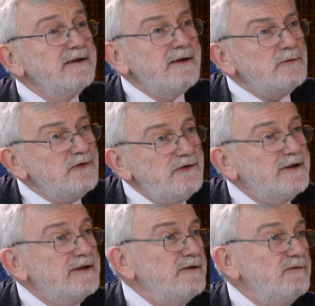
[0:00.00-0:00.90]
Davor
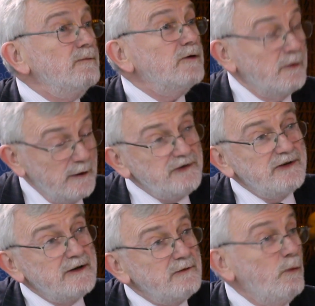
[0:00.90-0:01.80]
Stier from
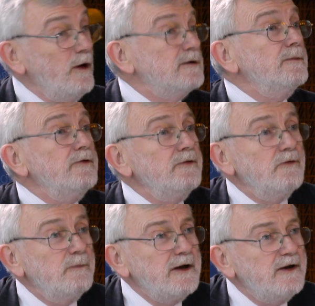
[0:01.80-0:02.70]
Croatia, welcome to
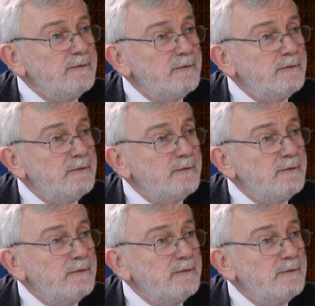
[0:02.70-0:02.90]
the Media